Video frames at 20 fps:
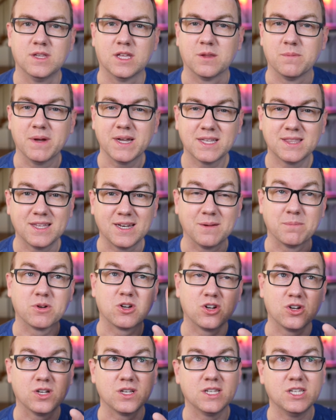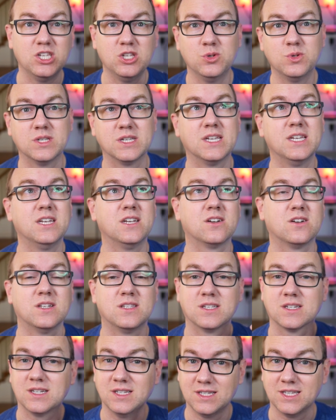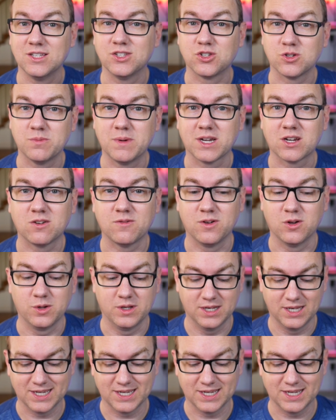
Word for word: Now the mic that I'm currently using here, it's a condenser microphone, and